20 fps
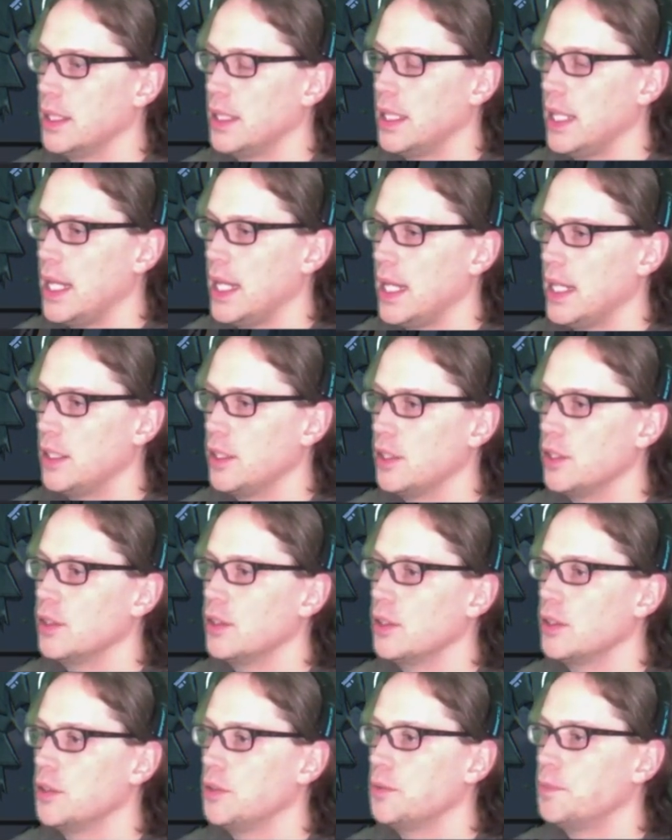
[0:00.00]
Thank
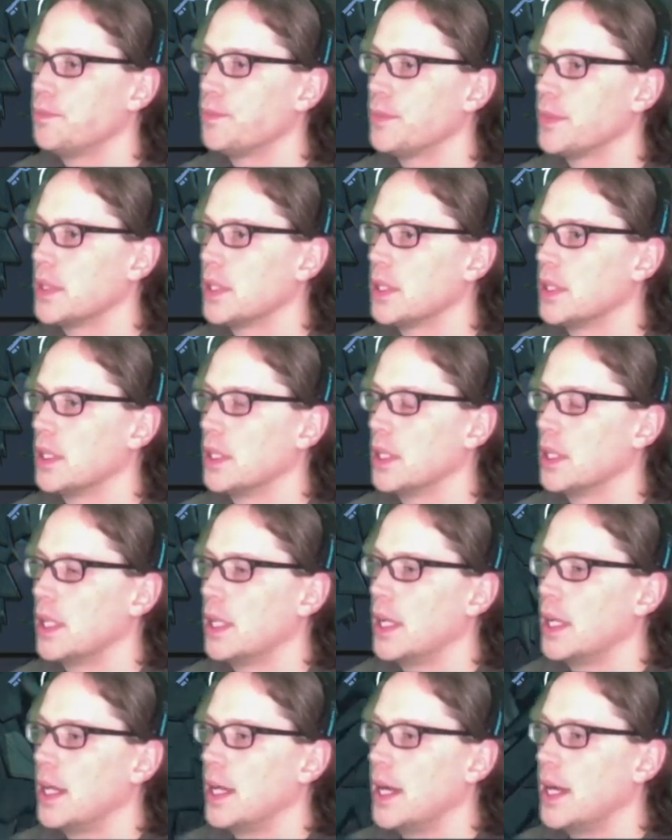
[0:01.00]
you.
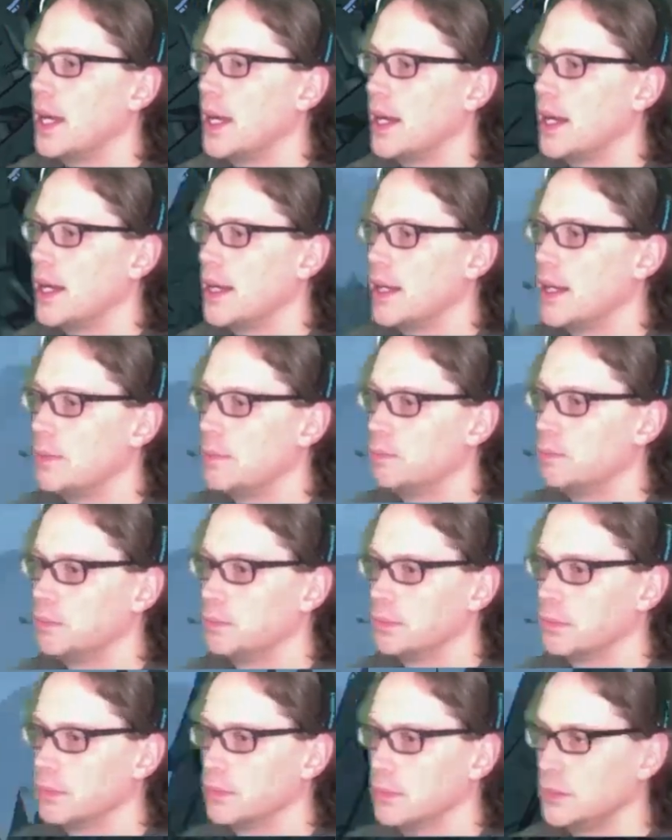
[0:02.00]
How
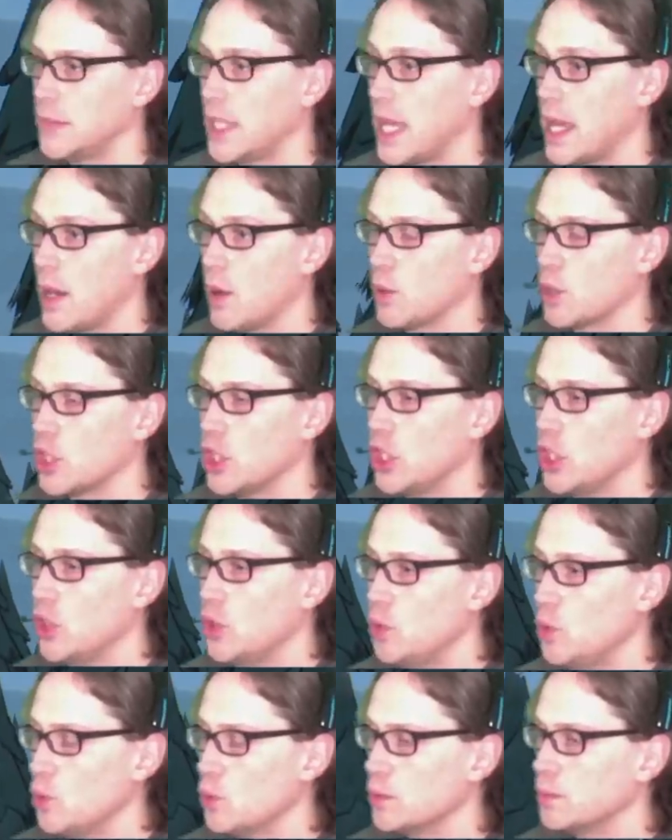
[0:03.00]
are
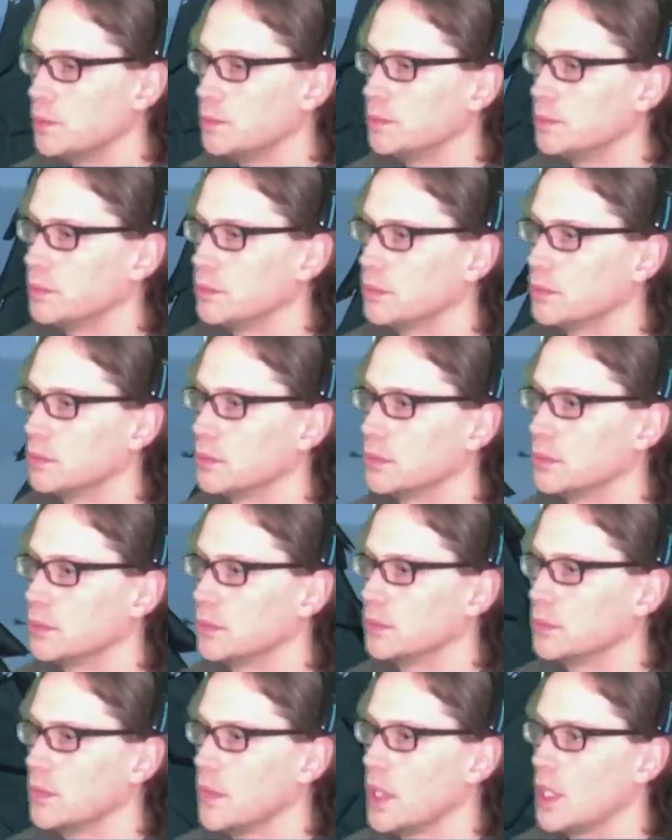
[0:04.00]
you?
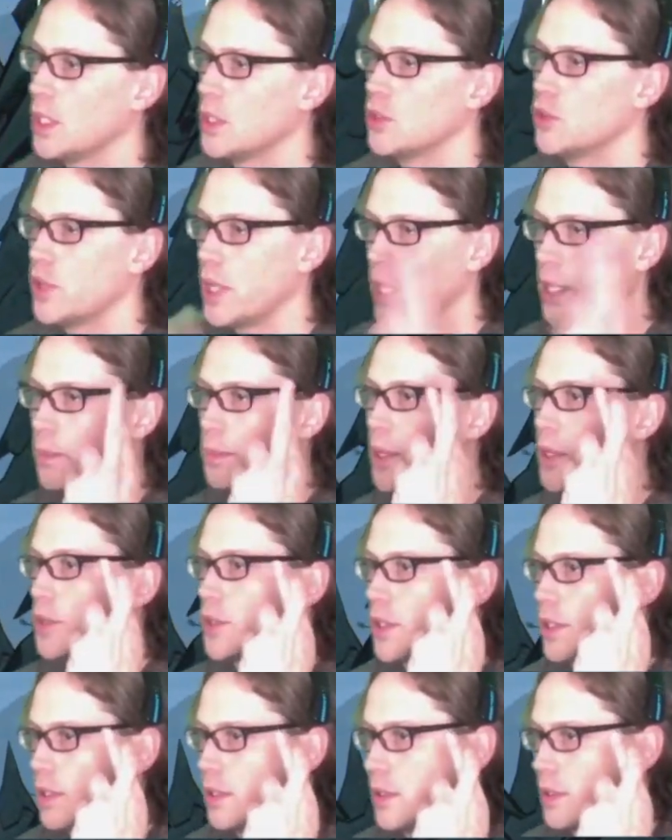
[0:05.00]
Trading
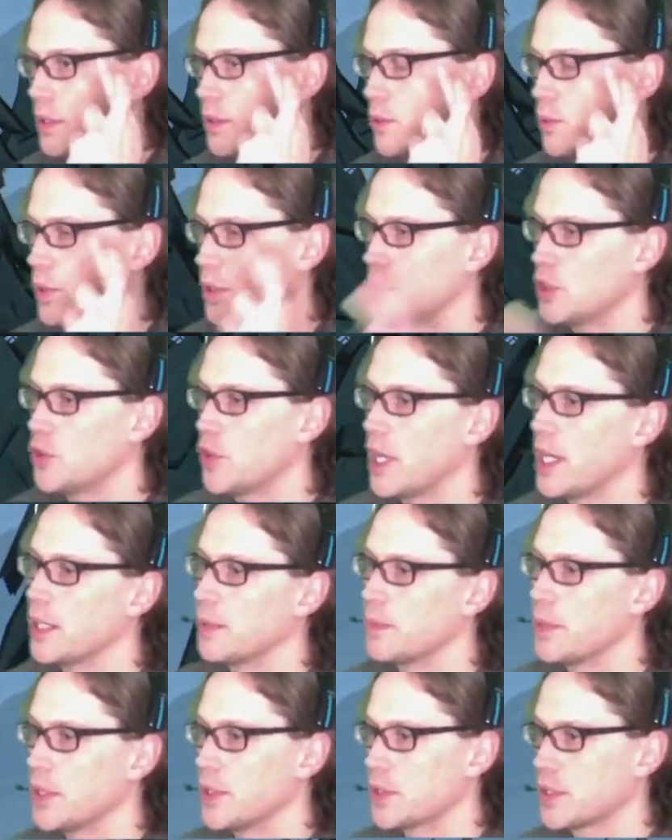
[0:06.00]
post. Want the
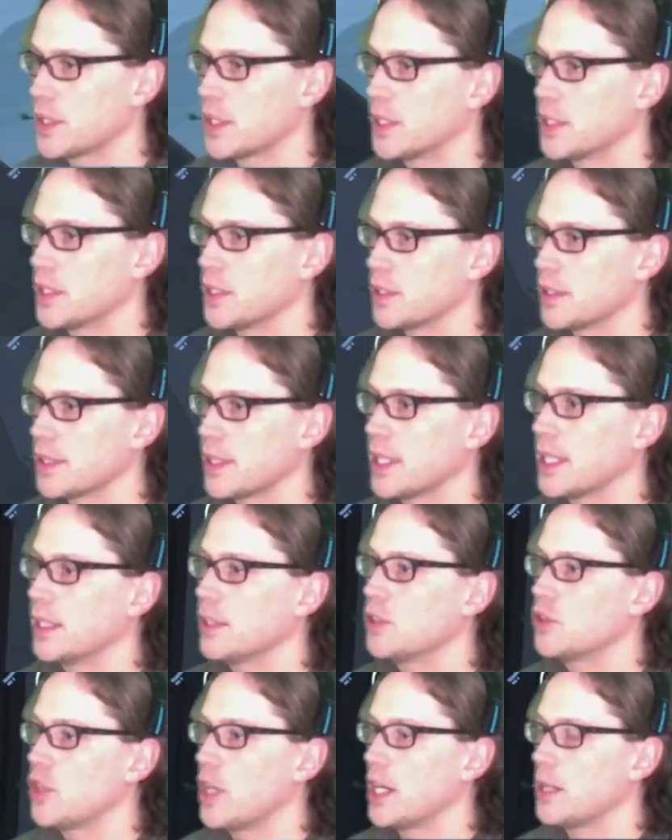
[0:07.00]
trading post, because there's a thing in
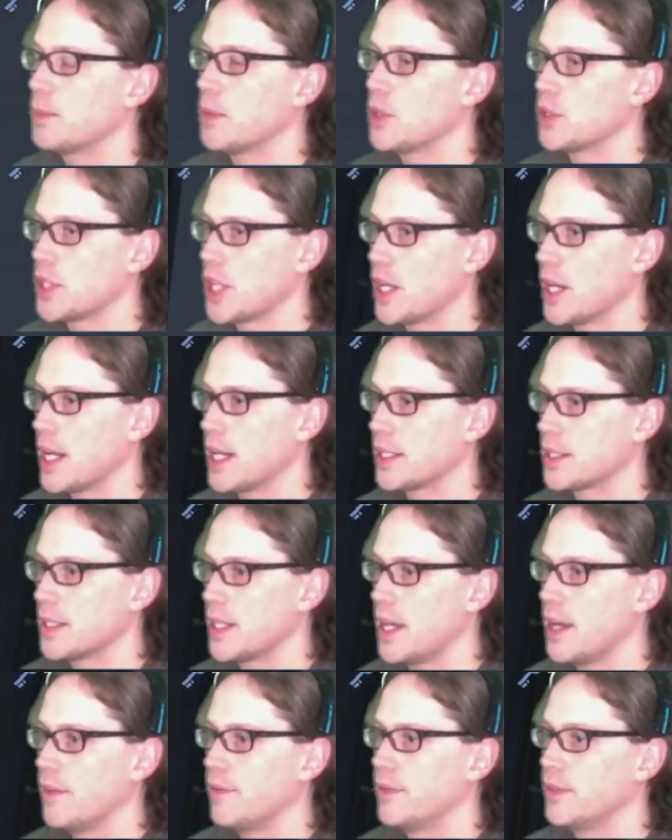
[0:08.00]
the trading post I know how to
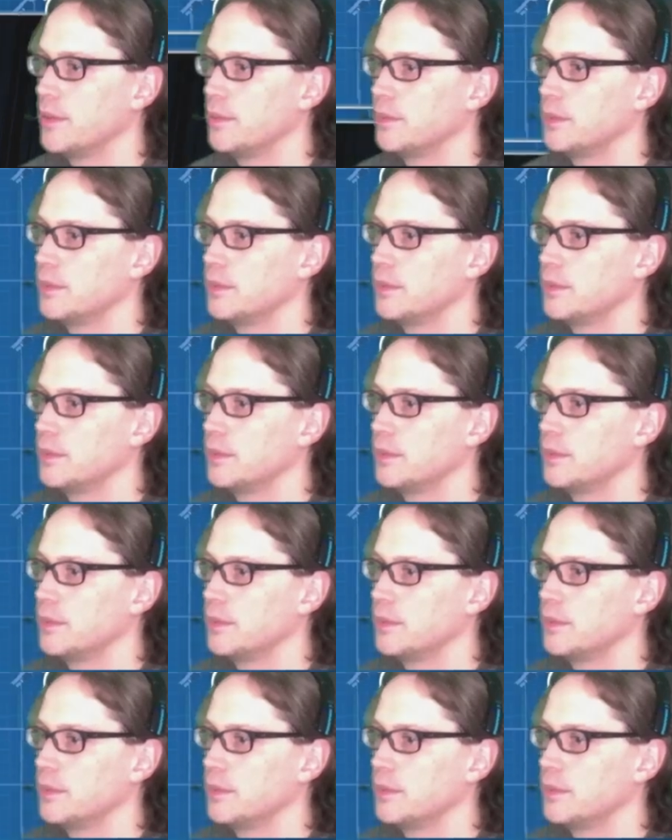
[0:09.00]
solve.